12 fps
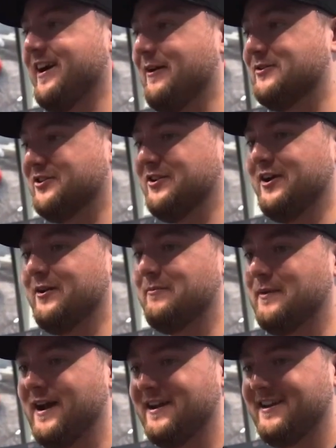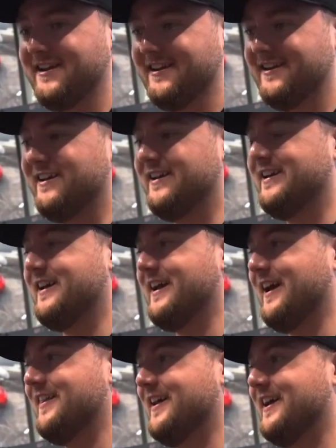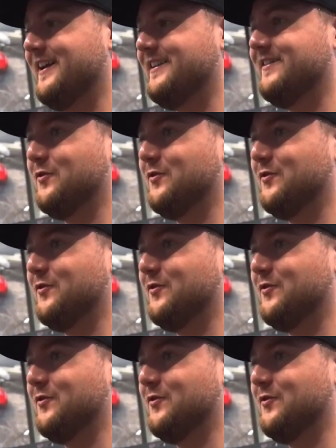I was literally unpacking it And then